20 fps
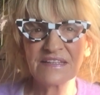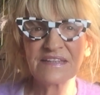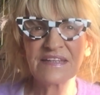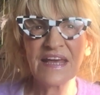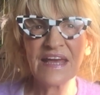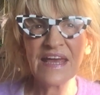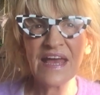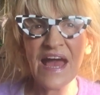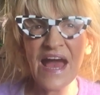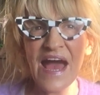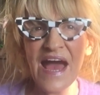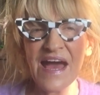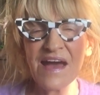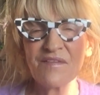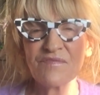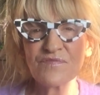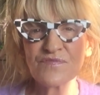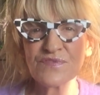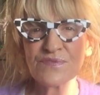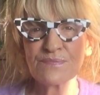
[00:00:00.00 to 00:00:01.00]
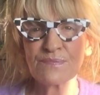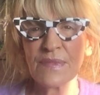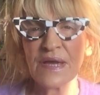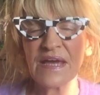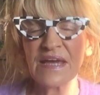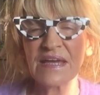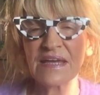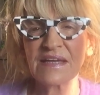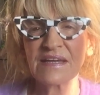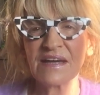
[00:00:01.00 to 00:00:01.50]
they have
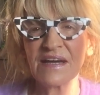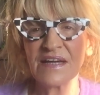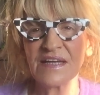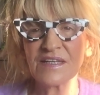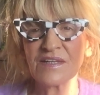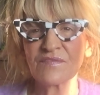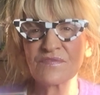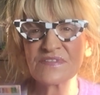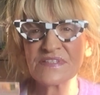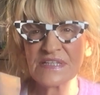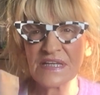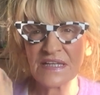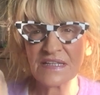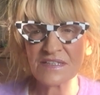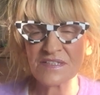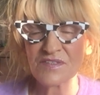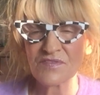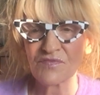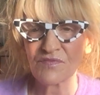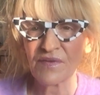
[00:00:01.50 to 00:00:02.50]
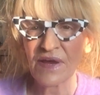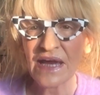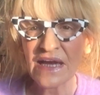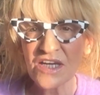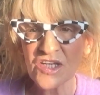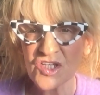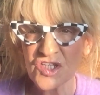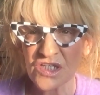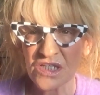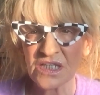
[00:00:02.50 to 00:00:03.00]
a kind of
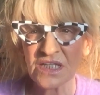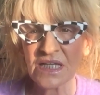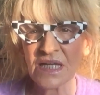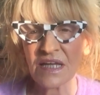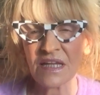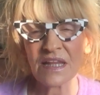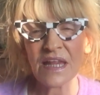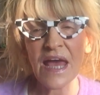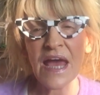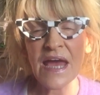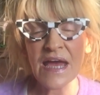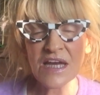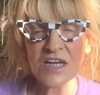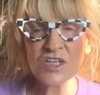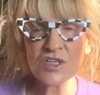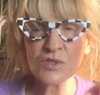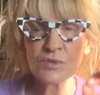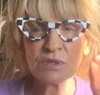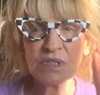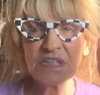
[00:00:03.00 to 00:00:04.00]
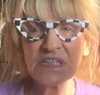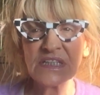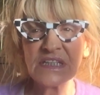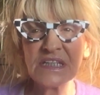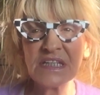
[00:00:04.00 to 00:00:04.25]
satisfaction that actually